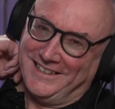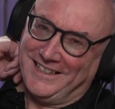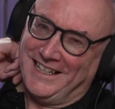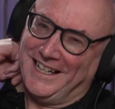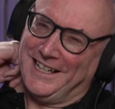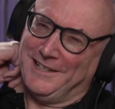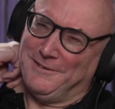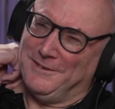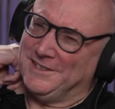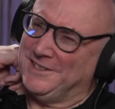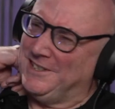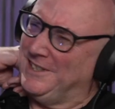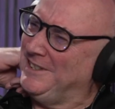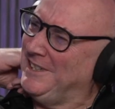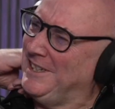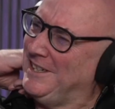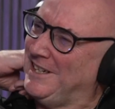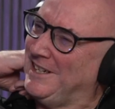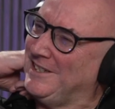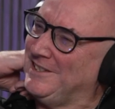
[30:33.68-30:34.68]
Yeah, didn't
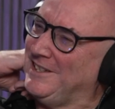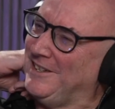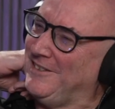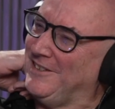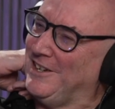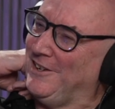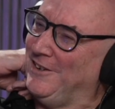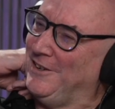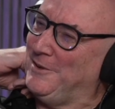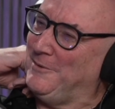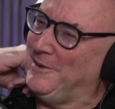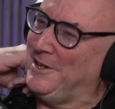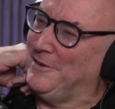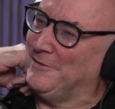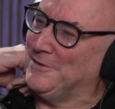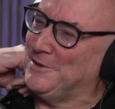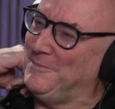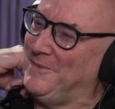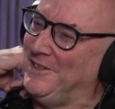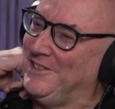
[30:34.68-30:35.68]
he? Is he the guy who went
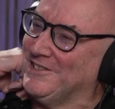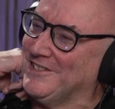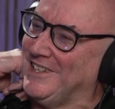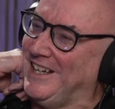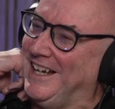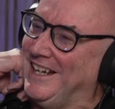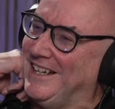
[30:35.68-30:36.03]
off to Marseille?